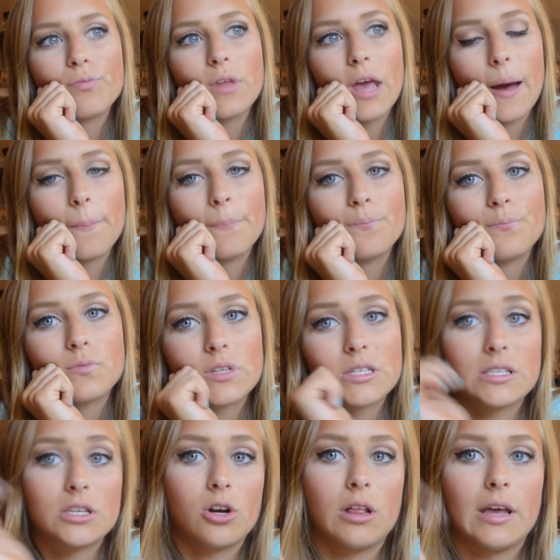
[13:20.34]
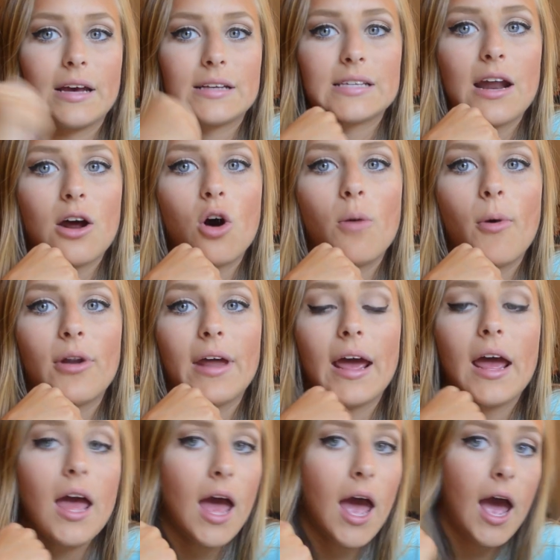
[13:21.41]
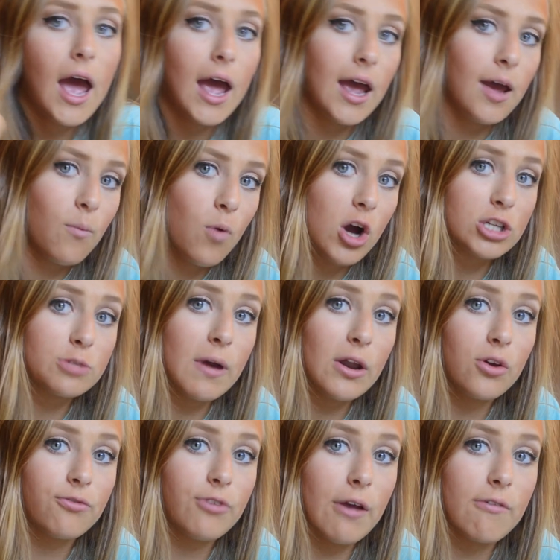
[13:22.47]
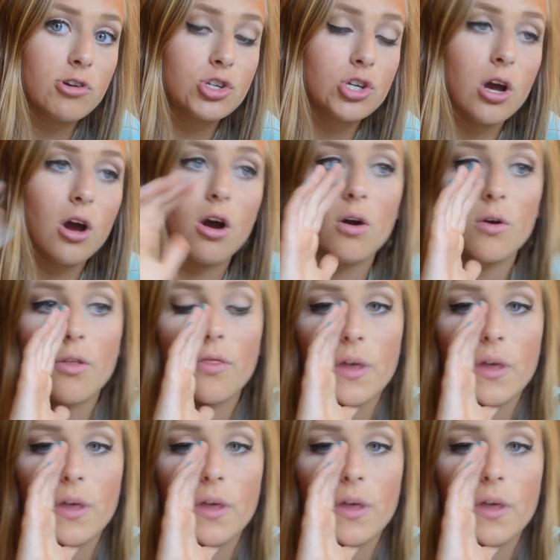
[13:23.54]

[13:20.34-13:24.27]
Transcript: Yeah, because literally I sat home all day and watched my new favorite show.